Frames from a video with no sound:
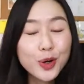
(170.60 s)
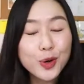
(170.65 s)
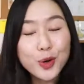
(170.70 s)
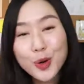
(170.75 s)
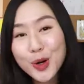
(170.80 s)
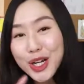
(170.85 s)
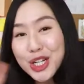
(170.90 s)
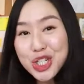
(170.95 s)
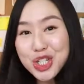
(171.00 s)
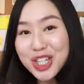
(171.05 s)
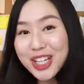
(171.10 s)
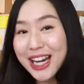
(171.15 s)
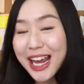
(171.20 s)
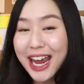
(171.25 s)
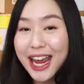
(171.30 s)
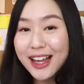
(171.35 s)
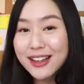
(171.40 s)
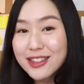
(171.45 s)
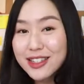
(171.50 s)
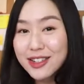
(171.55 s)
question
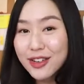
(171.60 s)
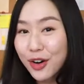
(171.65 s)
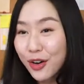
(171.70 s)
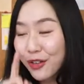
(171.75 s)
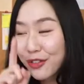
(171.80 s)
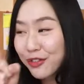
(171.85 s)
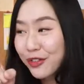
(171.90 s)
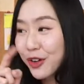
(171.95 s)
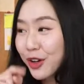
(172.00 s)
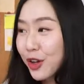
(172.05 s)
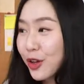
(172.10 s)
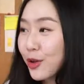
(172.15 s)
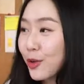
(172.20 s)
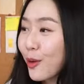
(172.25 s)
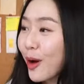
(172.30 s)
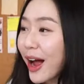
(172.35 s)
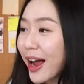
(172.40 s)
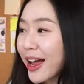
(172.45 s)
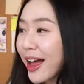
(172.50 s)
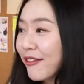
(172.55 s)
answer for you
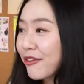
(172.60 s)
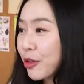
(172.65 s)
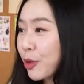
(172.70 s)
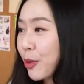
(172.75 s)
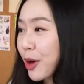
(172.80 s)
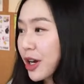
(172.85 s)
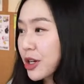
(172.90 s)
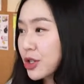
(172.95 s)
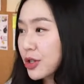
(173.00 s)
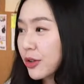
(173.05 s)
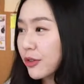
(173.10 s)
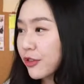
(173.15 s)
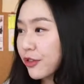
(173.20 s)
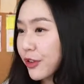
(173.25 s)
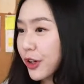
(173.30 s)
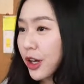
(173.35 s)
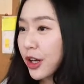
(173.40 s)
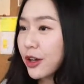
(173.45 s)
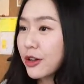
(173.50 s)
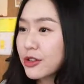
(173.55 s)
I have a question
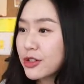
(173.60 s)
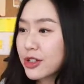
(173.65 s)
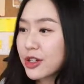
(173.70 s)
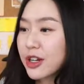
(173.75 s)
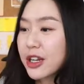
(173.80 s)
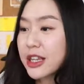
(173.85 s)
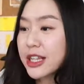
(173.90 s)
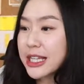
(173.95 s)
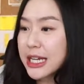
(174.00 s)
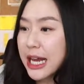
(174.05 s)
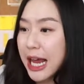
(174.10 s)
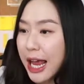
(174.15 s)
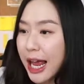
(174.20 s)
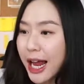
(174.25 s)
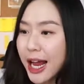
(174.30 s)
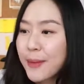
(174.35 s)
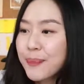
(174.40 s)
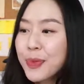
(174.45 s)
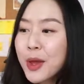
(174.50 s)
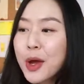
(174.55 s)
for you
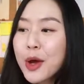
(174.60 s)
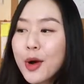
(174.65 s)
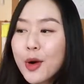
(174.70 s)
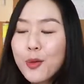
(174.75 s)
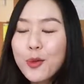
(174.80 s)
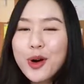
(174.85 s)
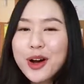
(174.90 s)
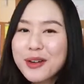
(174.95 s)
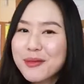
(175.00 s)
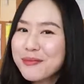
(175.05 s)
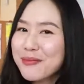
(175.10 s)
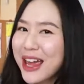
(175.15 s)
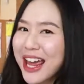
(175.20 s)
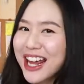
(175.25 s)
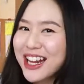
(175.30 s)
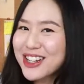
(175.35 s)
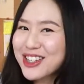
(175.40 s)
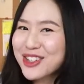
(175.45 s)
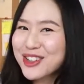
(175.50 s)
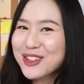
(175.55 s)
todayWhat
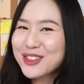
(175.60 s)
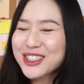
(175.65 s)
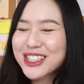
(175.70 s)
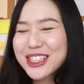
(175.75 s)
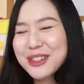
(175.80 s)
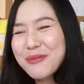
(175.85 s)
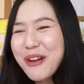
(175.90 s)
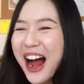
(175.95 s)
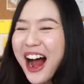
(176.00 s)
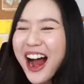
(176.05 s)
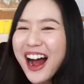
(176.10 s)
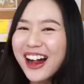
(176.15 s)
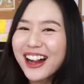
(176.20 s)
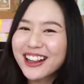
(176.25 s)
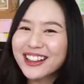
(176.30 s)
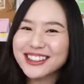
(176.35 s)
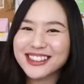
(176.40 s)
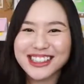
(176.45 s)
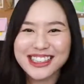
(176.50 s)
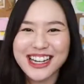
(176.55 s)
made you smile
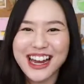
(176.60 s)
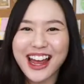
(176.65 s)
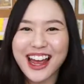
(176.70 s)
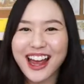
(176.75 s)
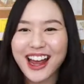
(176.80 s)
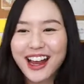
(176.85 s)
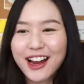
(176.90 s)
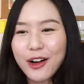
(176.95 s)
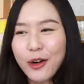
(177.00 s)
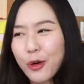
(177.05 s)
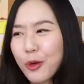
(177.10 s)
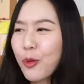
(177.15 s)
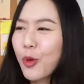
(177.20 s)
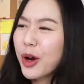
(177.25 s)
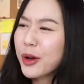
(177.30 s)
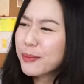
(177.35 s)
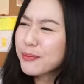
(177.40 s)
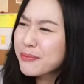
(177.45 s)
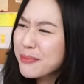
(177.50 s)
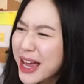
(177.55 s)
today? Or
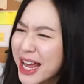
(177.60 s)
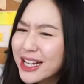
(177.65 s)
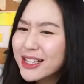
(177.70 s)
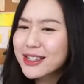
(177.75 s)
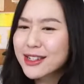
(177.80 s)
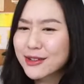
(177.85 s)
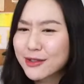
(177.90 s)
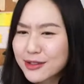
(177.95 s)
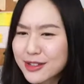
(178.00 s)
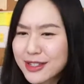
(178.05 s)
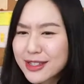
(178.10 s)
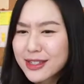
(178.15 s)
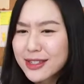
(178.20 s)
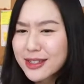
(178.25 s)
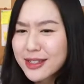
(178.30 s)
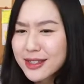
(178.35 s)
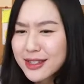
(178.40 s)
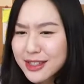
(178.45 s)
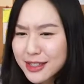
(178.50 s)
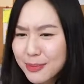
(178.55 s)
what makes you
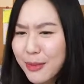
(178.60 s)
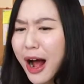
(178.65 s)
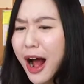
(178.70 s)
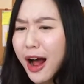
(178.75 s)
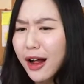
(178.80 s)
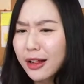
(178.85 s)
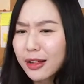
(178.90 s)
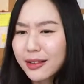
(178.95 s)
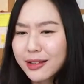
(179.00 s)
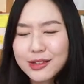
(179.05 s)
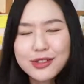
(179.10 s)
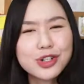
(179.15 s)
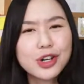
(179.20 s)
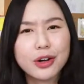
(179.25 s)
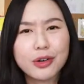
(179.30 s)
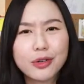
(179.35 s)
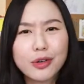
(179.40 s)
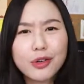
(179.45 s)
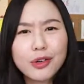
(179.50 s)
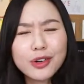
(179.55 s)
smile in
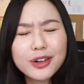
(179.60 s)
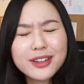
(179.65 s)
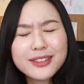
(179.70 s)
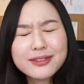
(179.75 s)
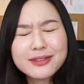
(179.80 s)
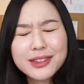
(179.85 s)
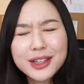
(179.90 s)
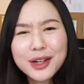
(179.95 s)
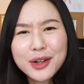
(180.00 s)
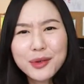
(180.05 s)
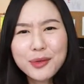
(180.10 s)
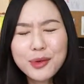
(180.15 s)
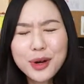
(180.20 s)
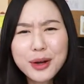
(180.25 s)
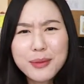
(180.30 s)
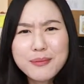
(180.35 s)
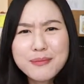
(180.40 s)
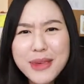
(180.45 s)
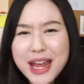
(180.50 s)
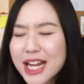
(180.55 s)
general? What
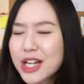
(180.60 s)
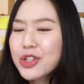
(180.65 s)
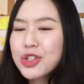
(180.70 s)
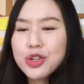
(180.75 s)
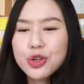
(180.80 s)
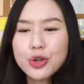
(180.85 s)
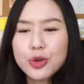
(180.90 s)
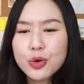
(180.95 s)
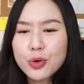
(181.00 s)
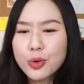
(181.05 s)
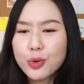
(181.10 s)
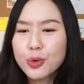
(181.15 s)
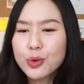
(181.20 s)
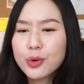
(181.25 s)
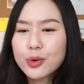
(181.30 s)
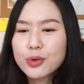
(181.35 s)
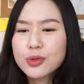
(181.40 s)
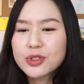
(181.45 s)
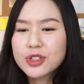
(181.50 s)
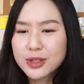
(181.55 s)
made you
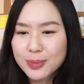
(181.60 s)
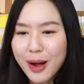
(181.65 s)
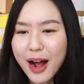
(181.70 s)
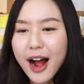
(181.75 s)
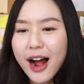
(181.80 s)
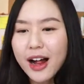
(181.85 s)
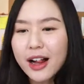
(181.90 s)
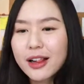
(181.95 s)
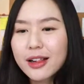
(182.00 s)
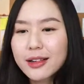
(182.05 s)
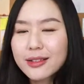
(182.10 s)
smile